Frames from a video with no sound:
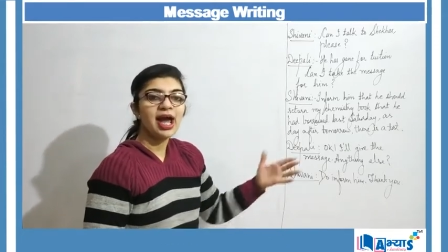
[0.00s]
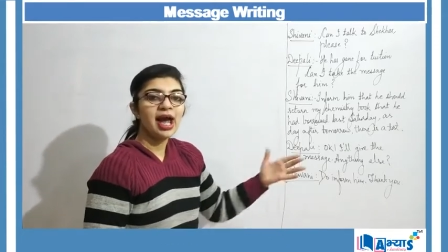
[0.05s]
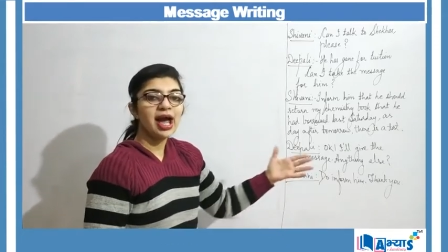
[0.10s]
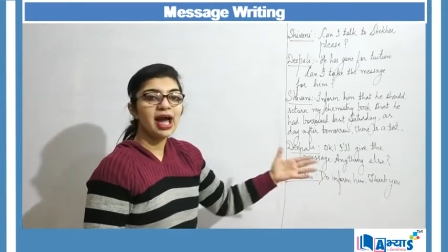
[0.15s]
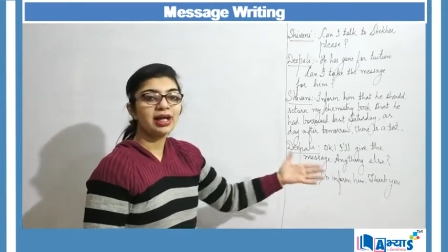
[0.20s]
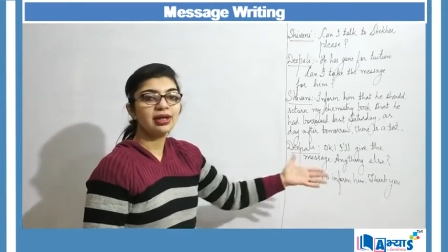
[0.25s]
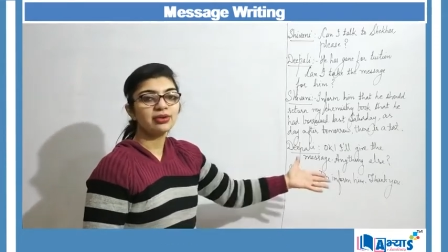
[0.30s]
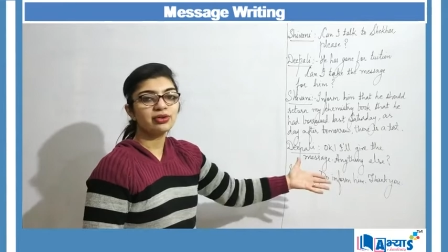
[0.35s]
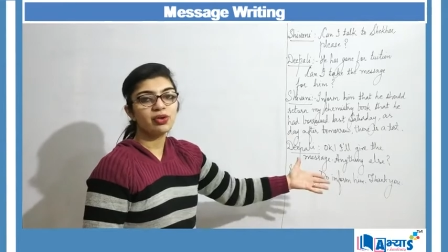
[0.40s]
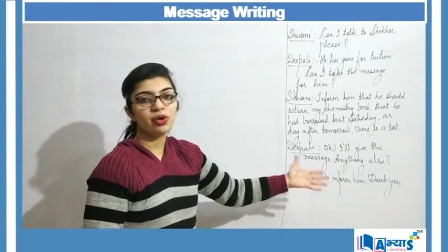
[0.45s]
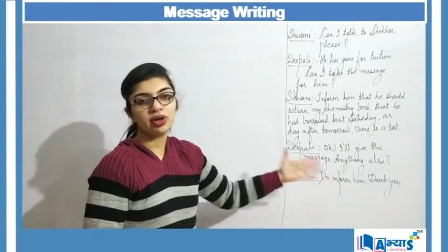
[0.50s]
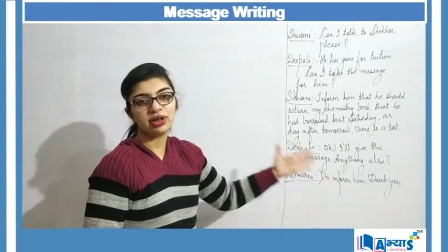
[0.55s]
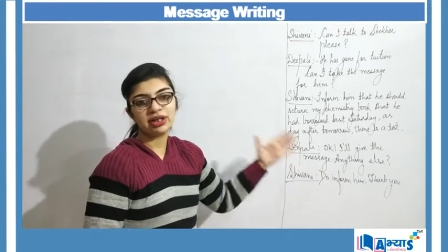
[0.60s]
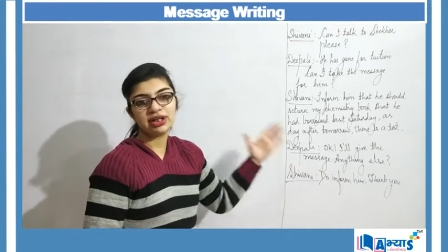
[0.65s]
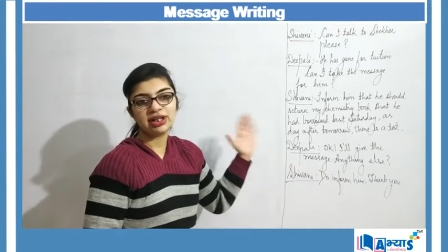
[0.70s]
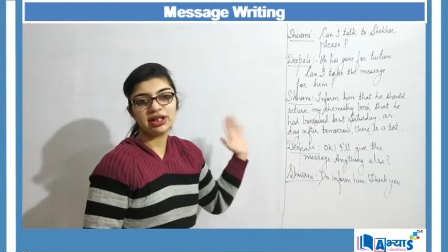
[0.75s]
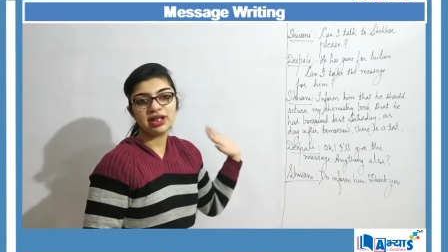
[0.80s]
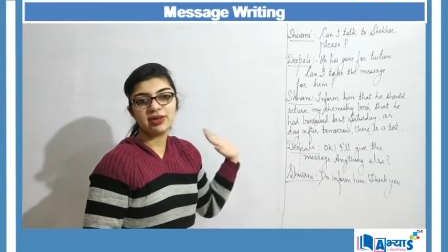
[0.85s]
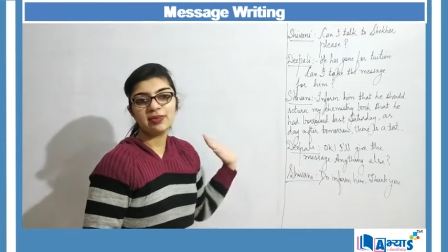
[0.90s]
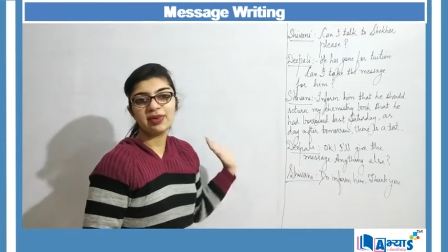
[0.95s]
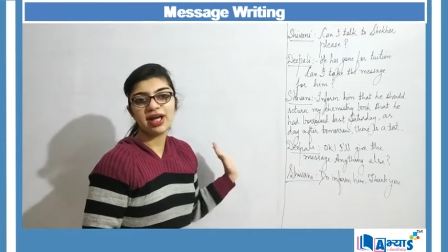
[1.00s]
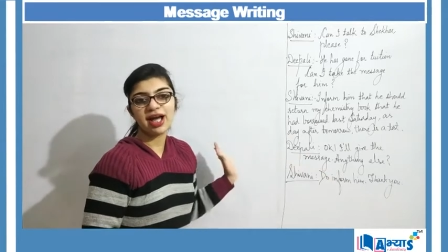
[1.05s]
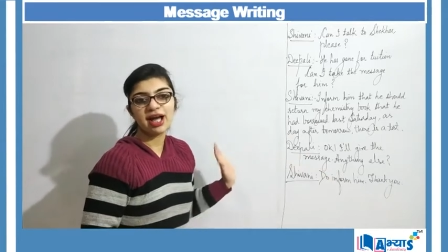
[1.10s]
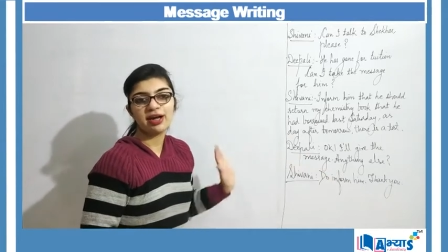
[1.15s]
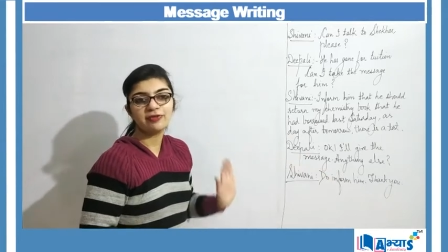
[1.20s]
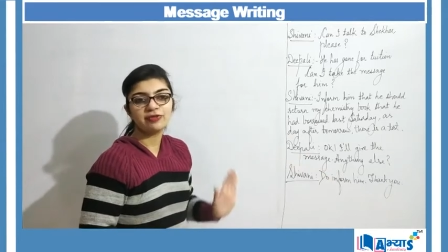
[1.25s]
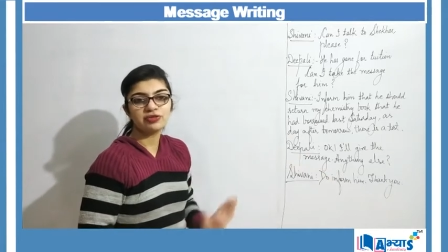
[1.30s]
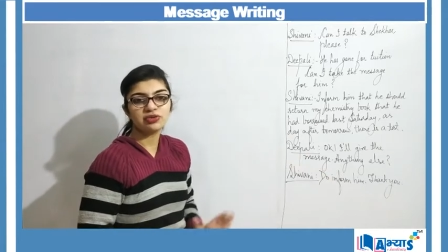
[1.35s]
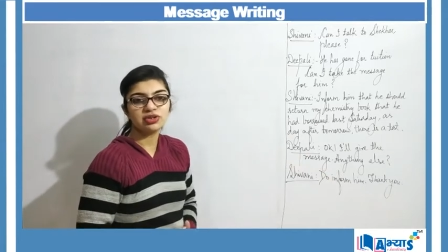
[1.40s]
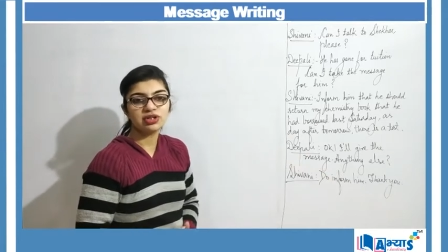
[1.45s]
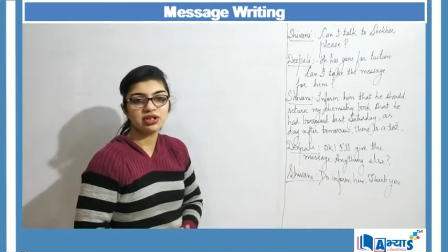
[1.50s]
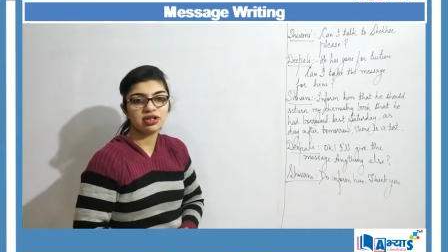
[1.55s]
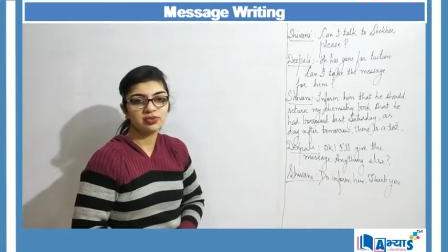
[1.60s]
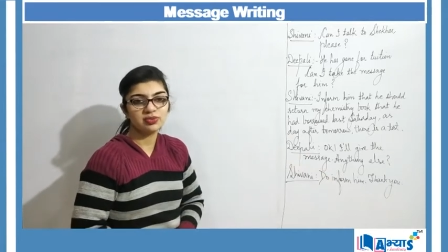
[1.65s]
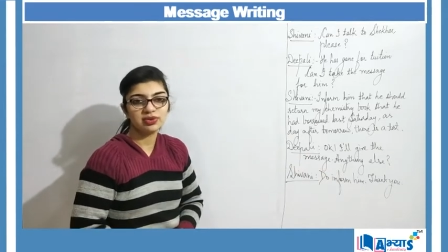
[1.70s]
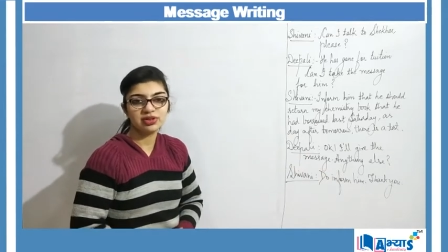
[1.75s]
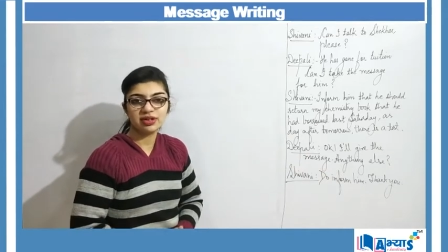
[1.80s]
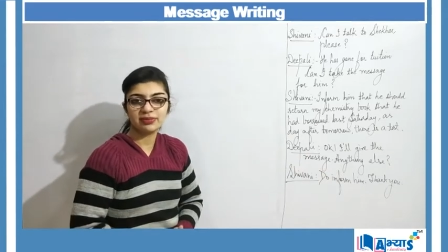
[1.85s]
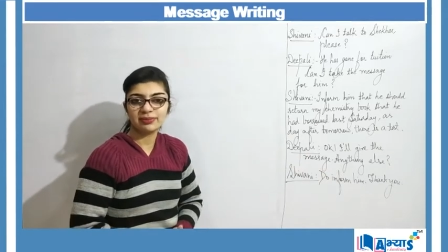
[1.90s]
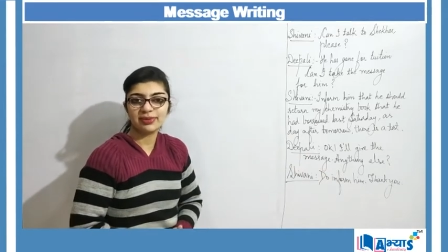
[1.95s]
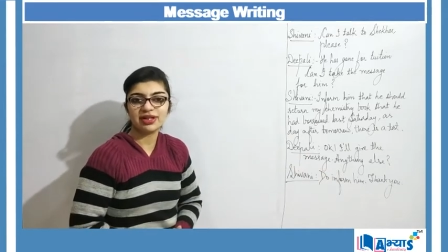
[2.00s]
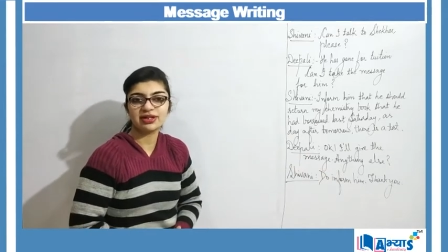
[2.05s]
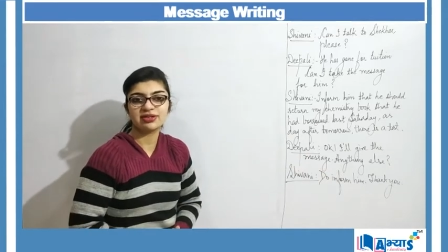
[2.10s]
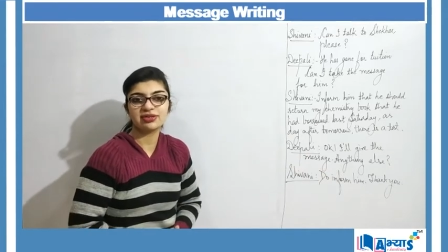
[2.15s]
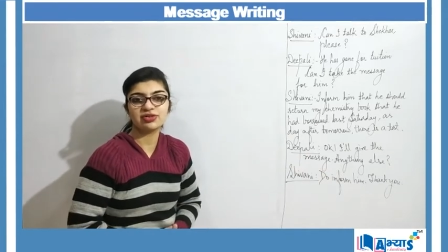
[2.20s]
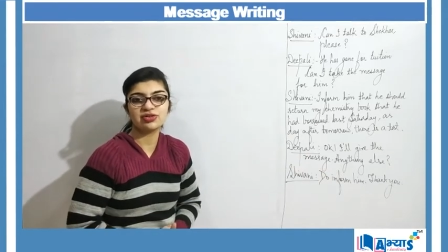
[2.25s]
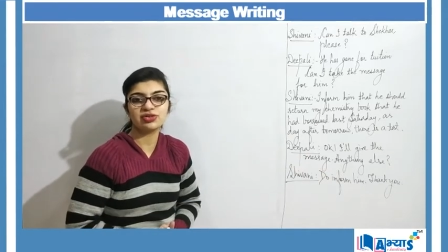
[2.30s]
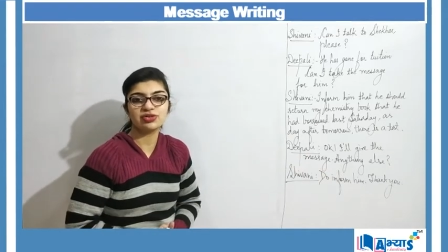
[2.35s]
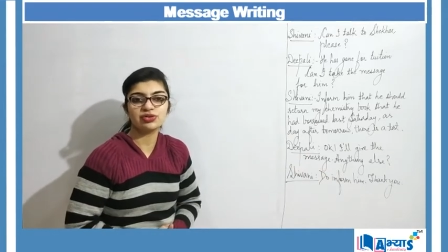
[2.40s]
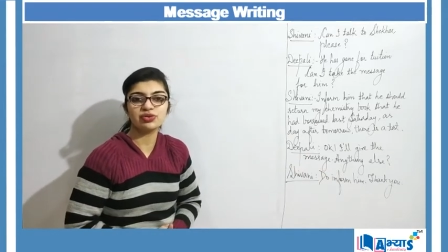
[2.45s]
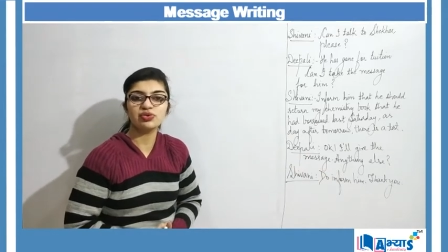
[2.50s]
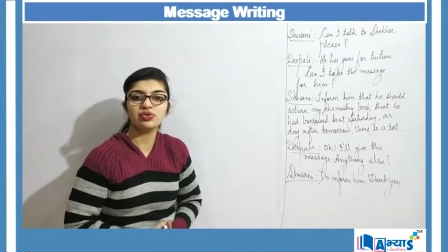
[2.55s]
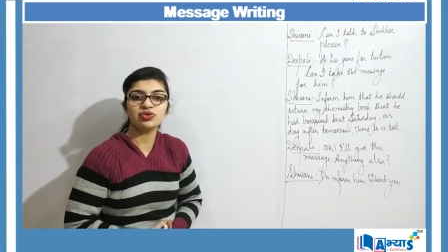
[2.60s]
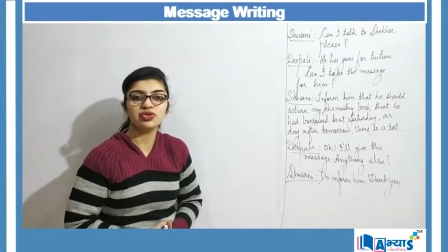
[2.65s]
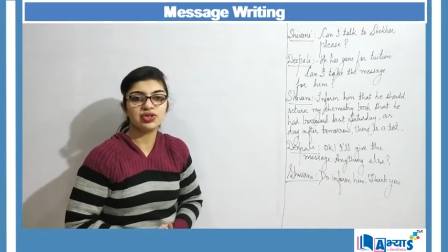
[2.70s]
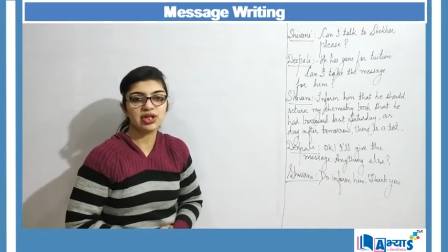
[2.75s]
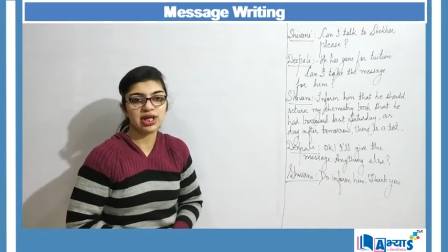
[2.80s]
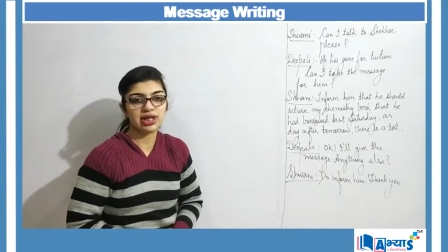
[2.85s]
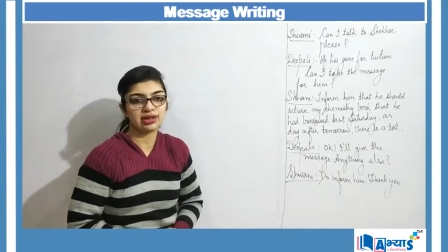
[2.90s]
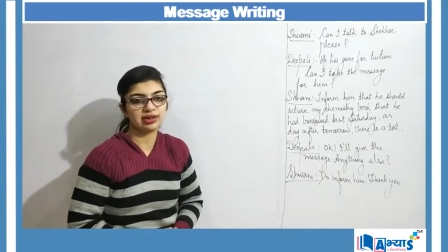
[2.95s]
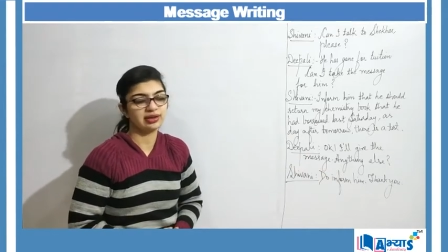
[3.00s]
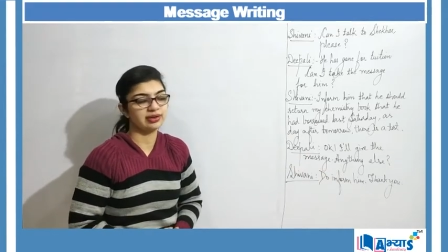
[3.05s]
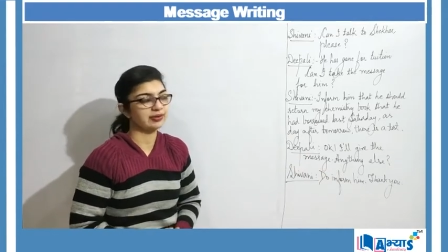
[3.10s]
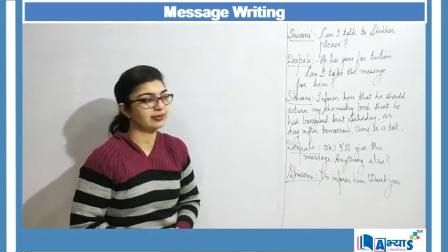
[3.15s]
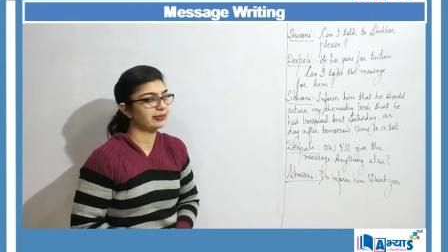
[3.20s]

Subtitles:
and accordingly we have to deliver the message to Shekhar.